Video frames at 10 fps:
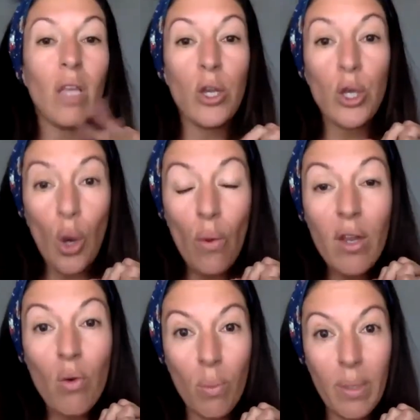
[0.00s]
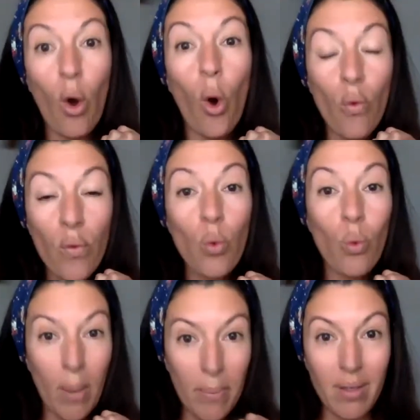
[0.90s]
Know that it will be
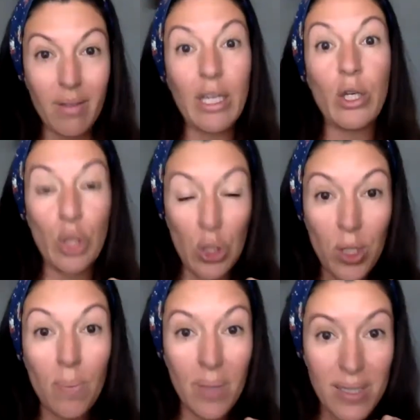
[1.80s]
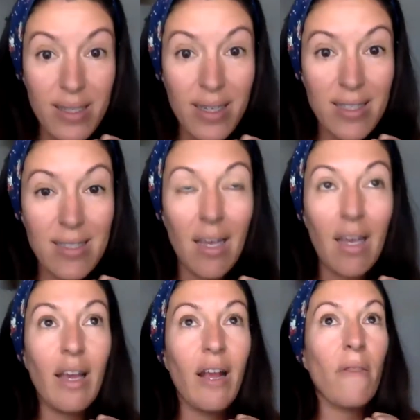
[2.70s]
overwhelmingly good business.
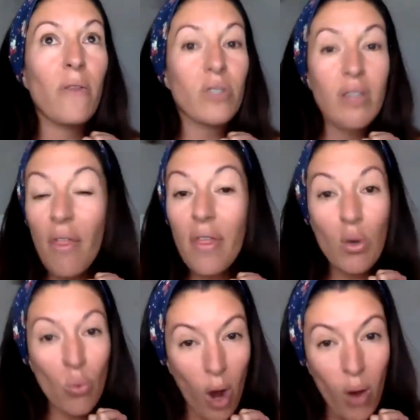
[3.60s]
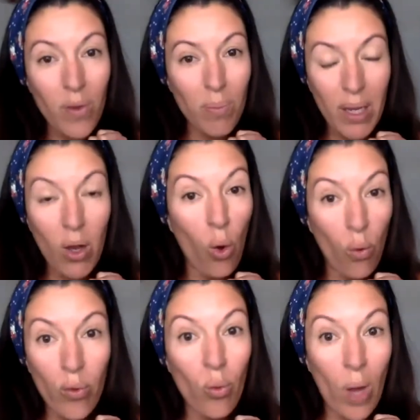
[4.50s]
There's nothing wrong with being
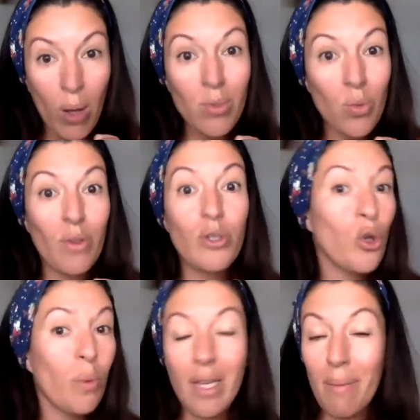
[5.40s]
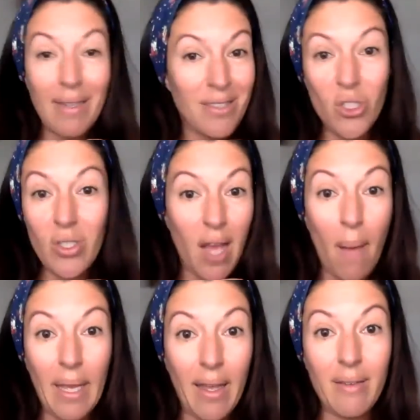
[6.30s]
overwhelmed with too many messages
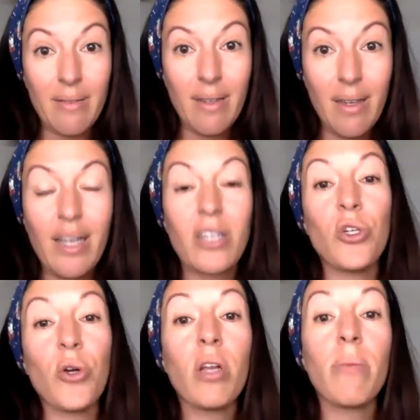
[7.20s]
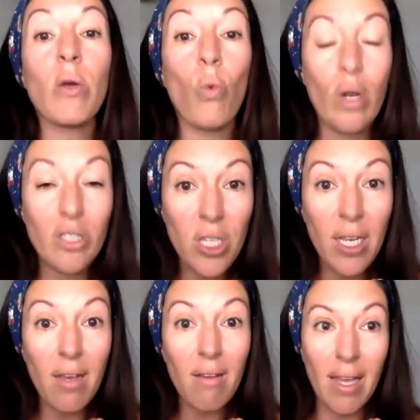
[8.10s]
coming in, because you're going to be
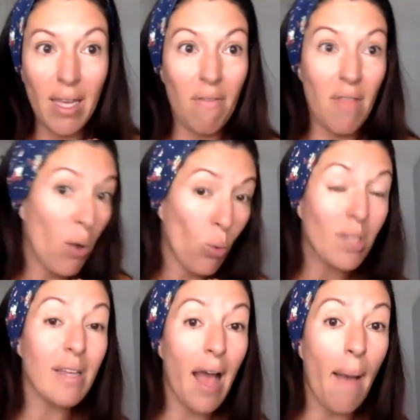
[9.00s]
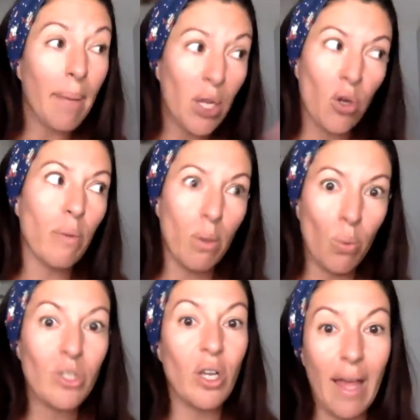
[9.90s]
wishing, like if that wasn't happening, you're going to be
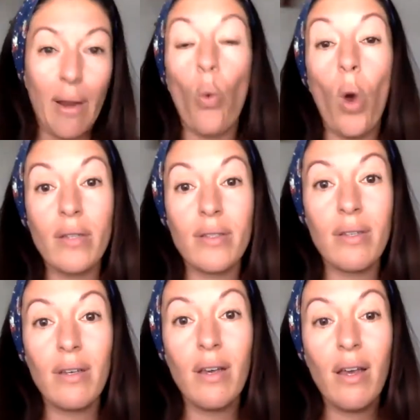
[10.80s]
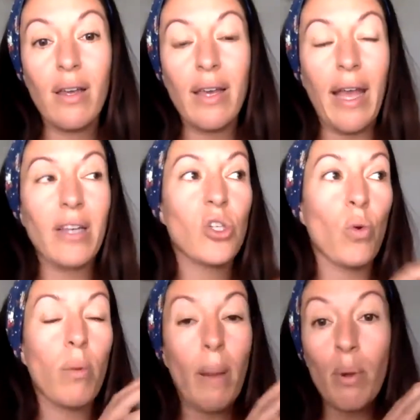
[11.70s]
wishing that it was. Okay, so
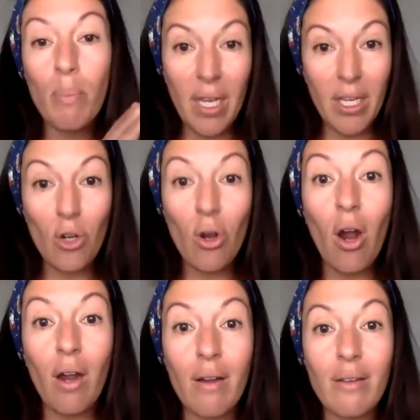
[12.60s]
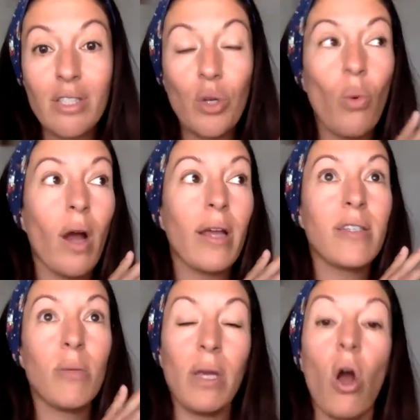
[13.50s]
remember, pick your hard. Do you want it
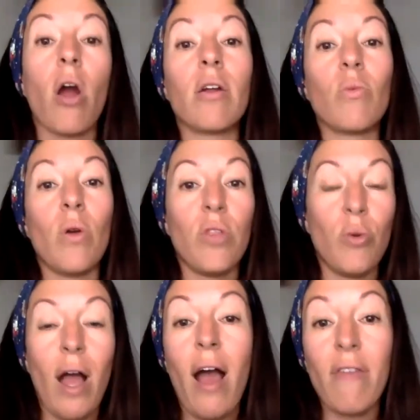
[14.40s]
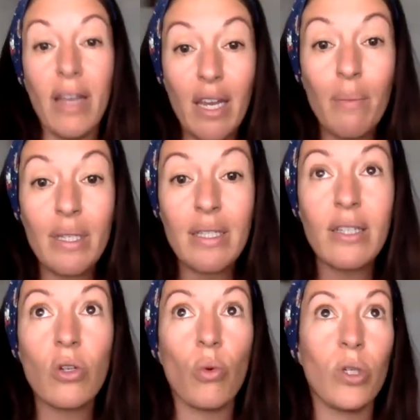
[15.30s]
to be hard with you not having any
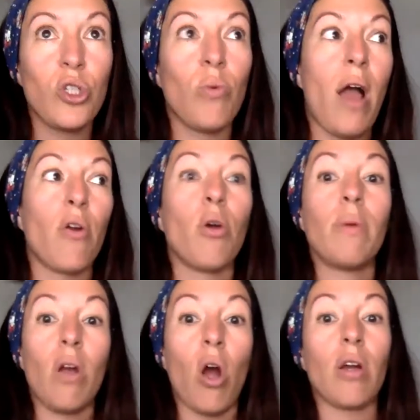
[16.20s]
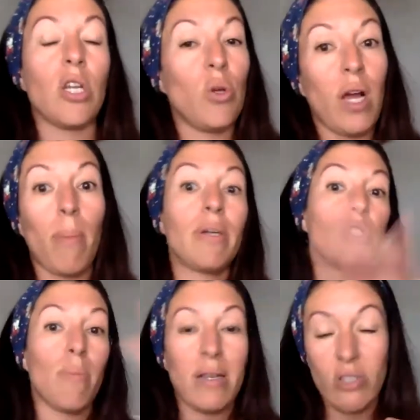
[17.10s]
business, or would you rather it be hard and you got a bunch
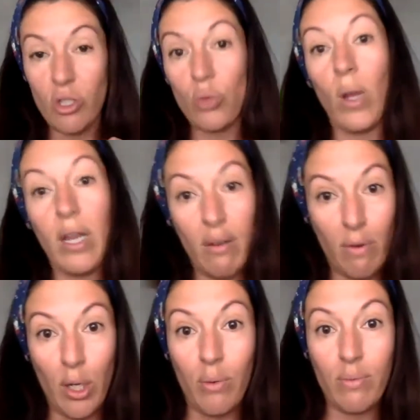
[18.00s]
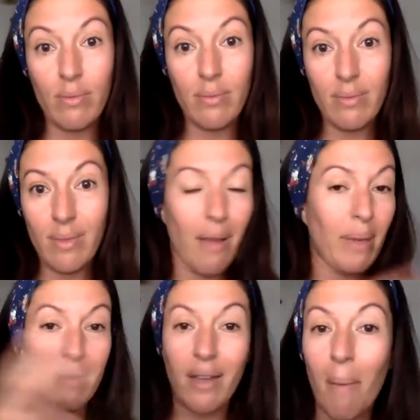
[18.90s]
of messages waiting for you? I
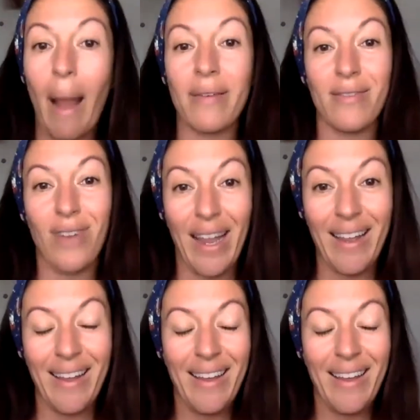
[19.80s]
mean, come on, right?